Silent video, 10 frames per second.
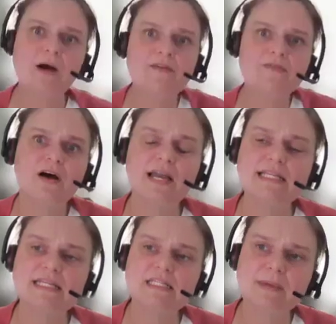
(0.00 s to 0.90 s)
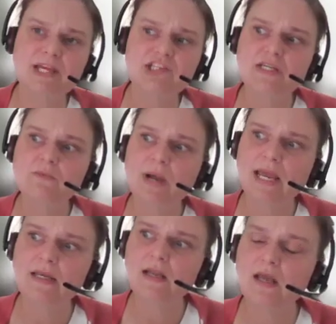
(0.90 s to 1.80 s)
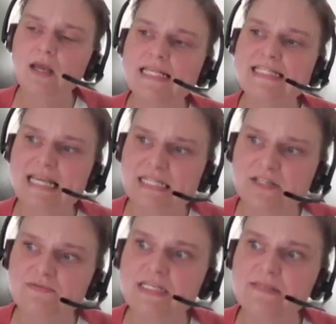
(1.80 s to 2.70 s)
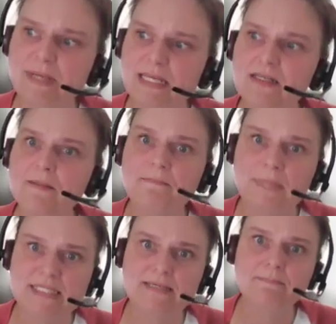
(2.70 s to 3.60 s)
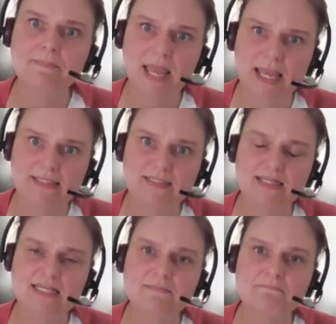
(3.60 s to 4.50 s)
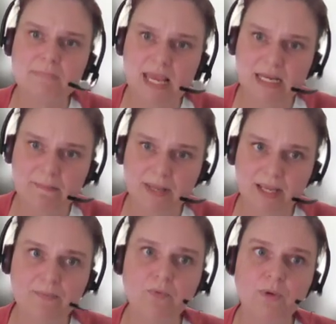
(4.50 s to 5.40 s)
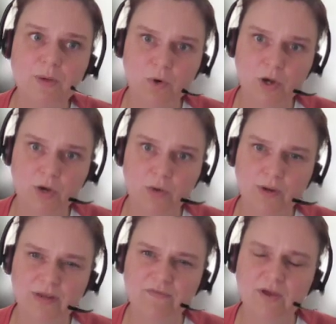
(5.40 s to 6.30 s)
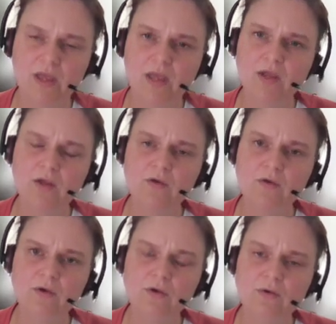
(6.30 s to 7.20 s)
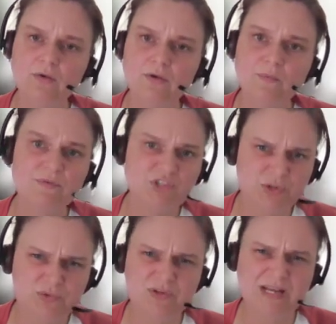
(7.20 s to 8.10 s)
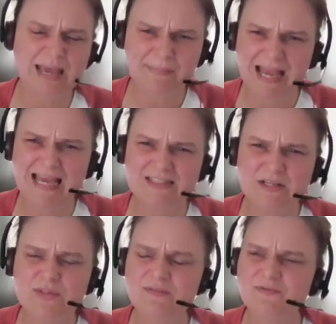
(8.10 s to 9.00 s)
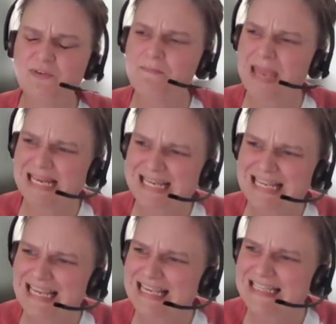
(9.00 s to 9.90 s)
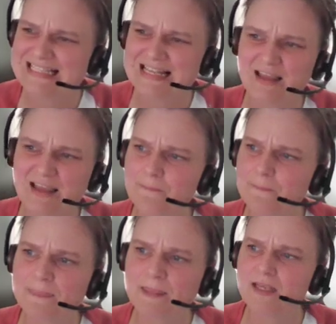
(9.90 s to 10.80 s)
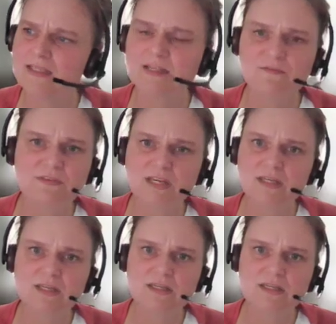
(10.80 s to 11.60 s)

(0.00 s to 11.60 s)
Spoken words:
I find, especially when sensory has been the missing piece. So there's many people we work with who with children, but adults, and for many years they're like something